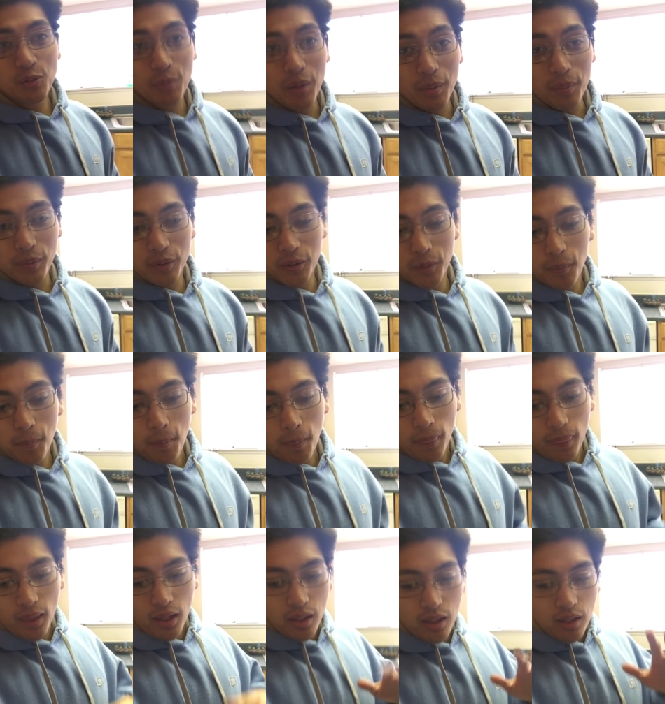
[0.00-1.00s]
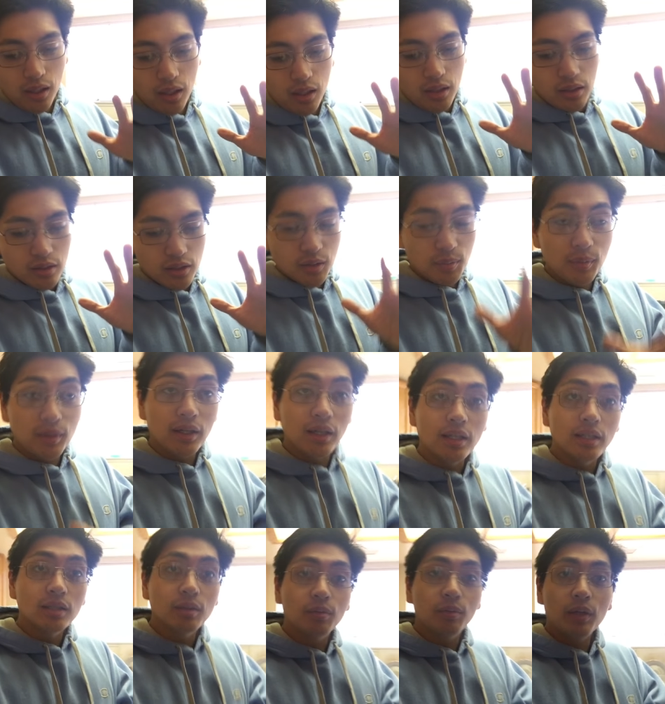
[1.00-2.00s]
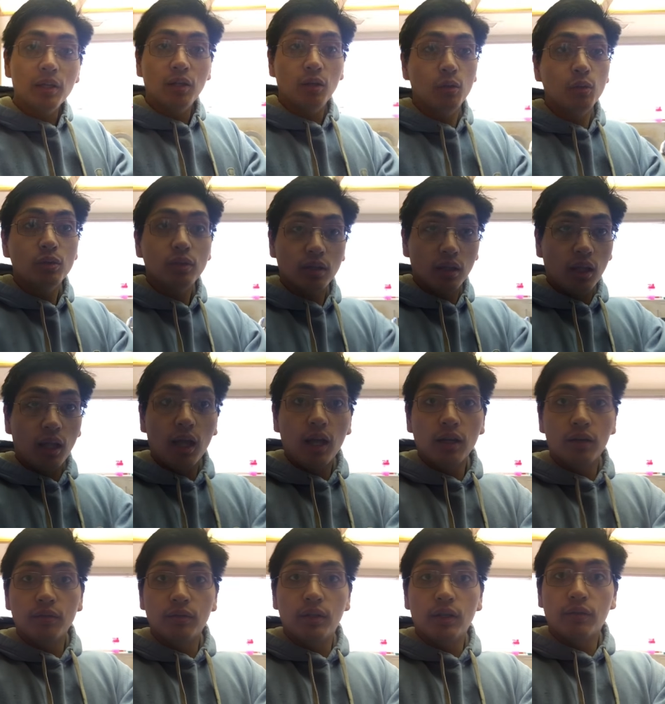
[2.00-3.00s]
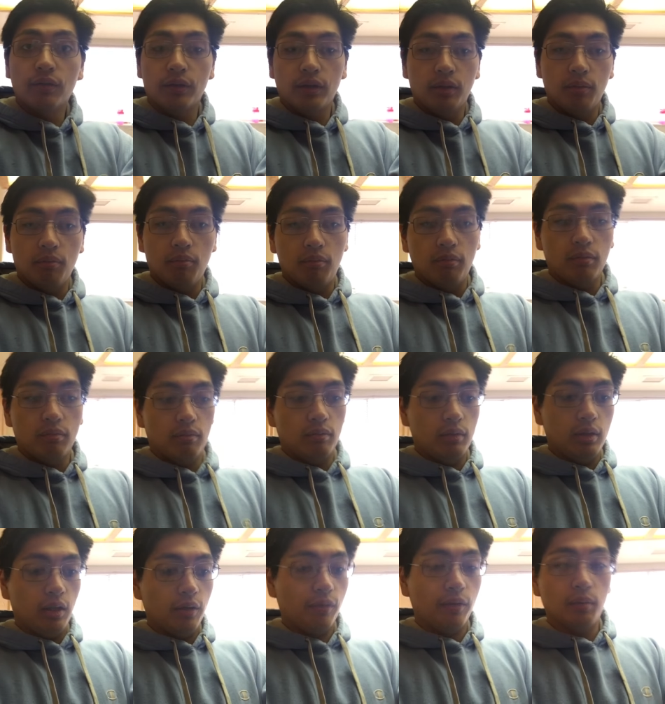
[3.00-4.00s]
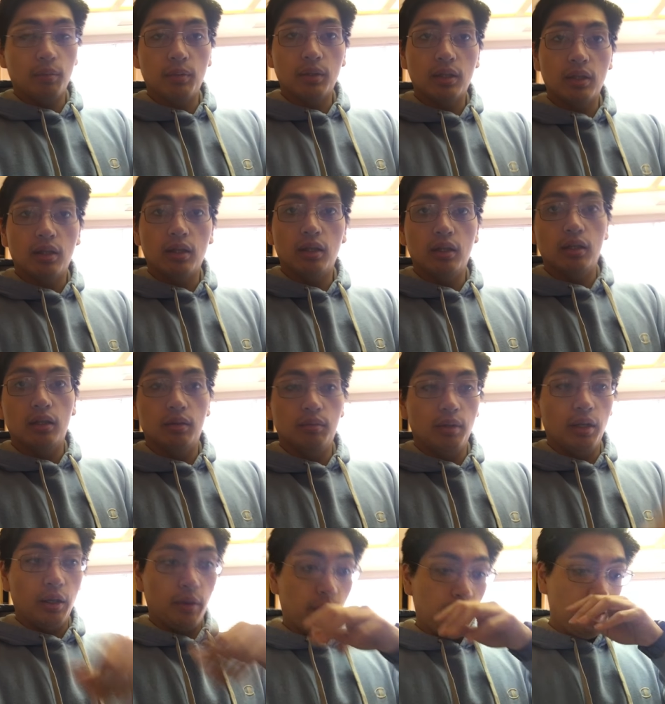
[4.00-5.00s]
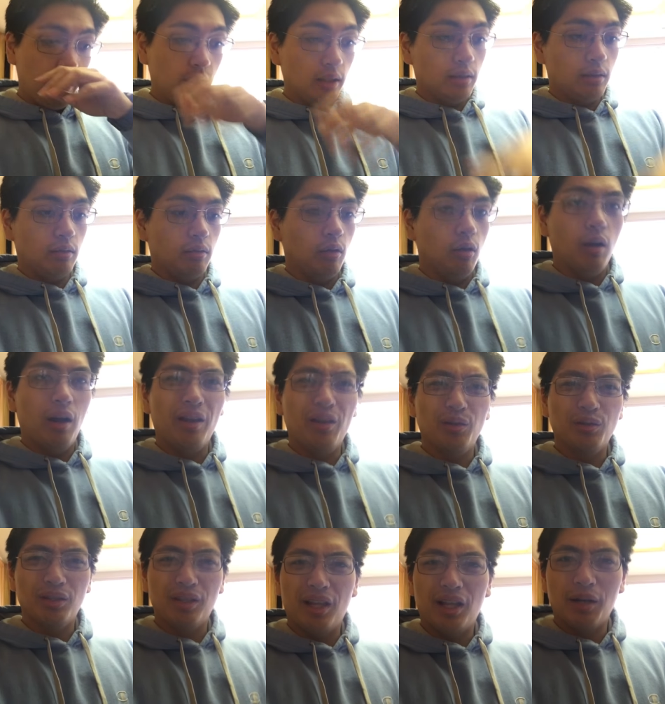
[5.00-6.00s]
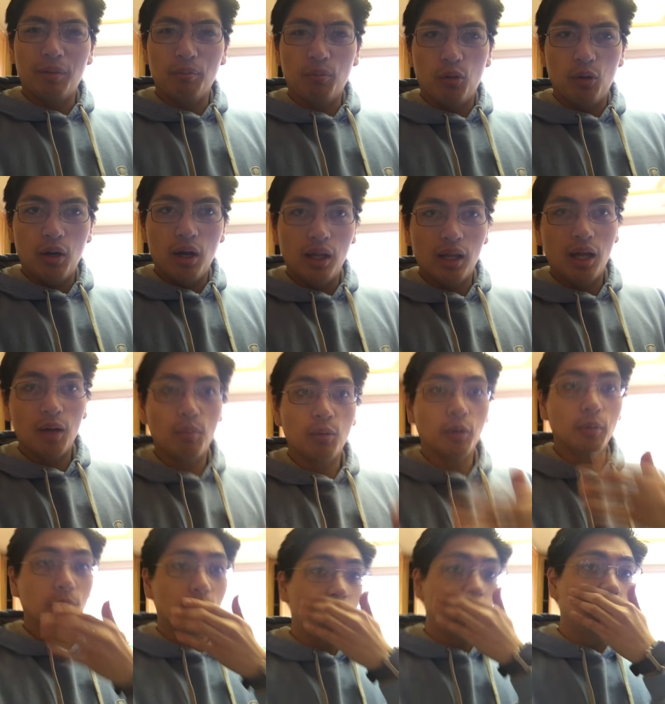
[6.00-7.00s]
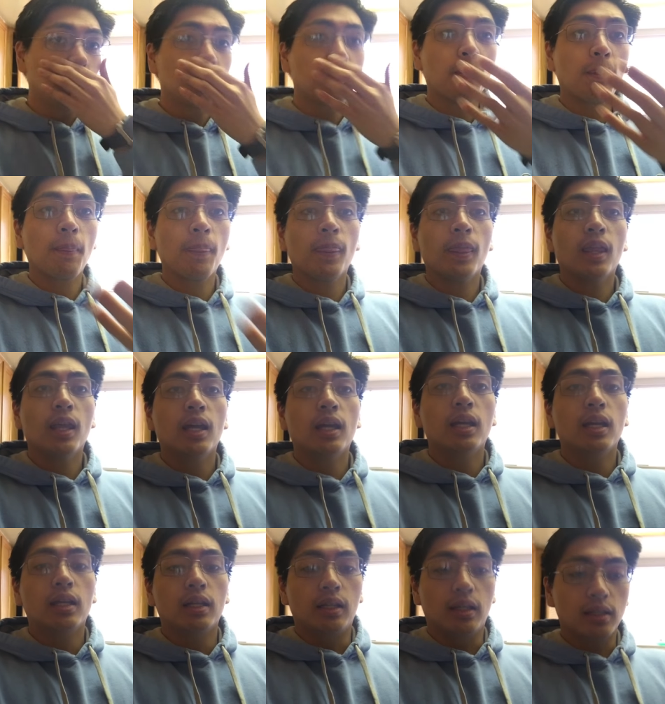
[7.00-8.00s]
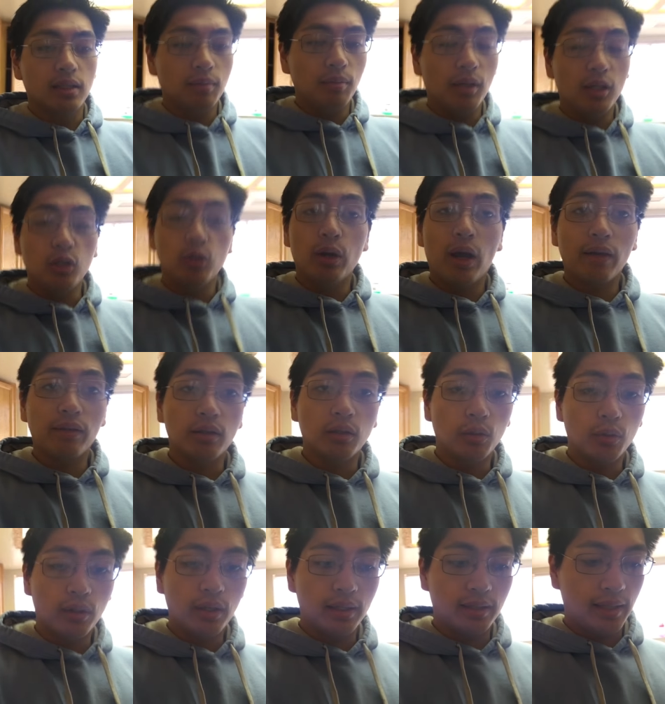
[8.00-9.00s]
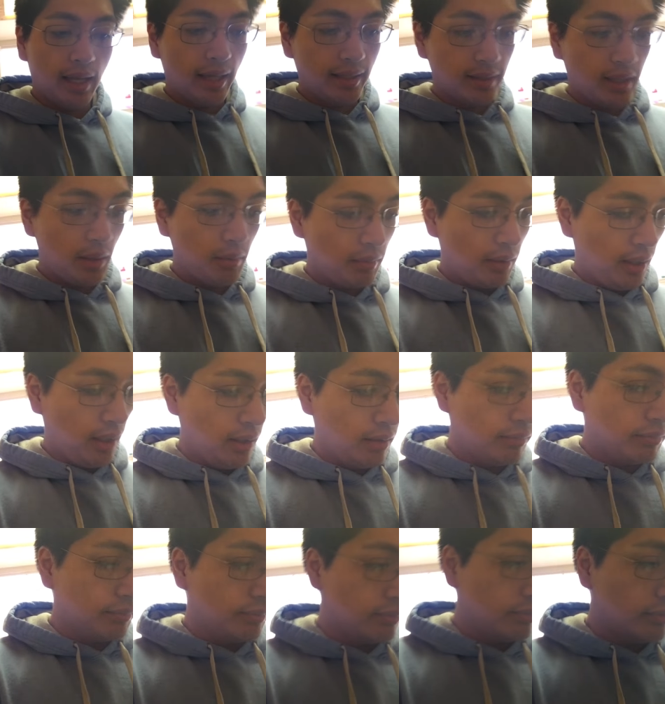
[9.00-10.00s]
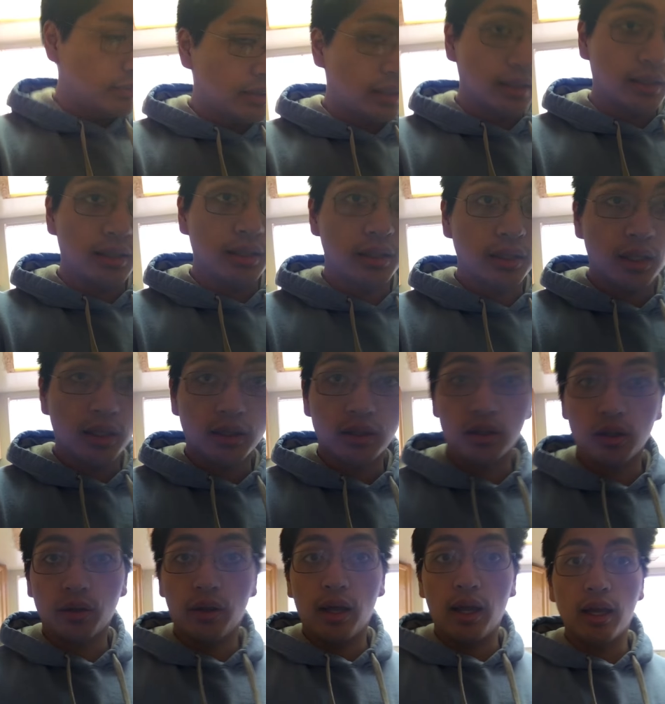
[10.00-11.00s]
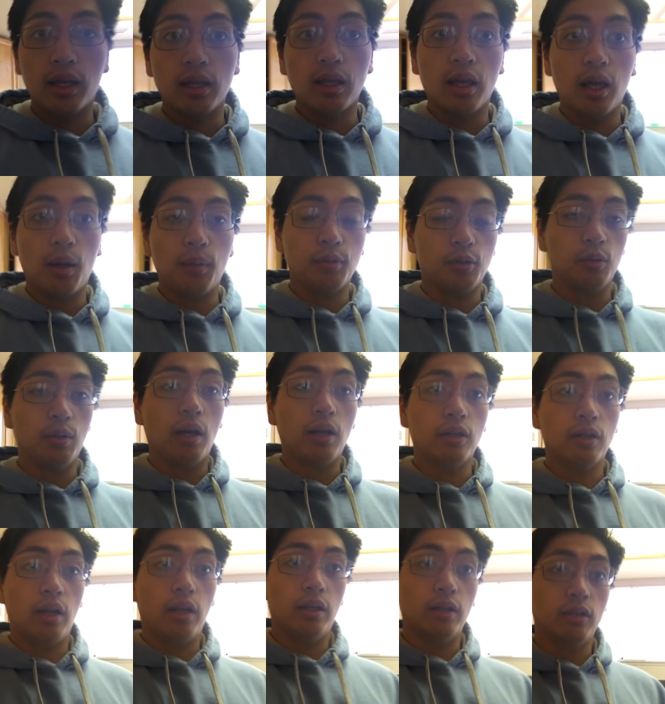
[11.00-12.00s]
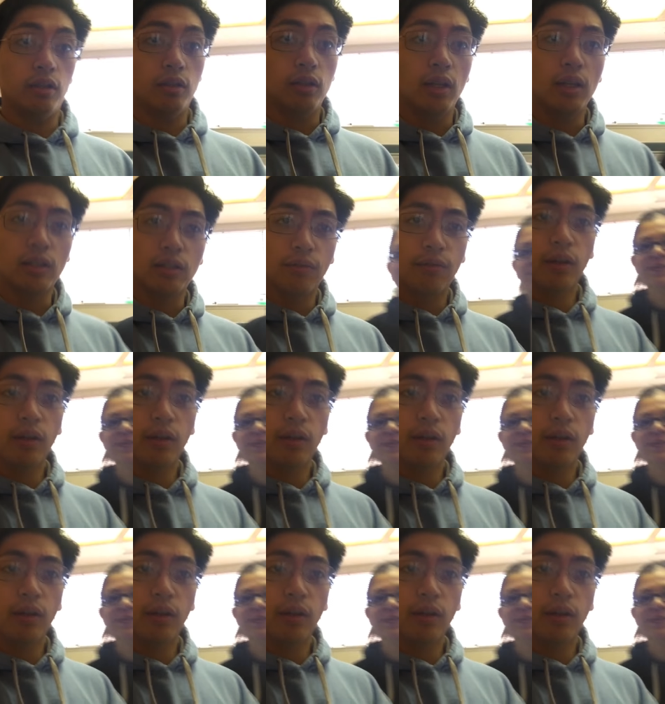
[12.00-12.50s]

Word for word: remember, just because we use a lot of different different uh, ingredients, you know, I use a lot of more, a lot more meat, doesn't mean you have to do the exact same thing. This is just so that it helps you out and to it's a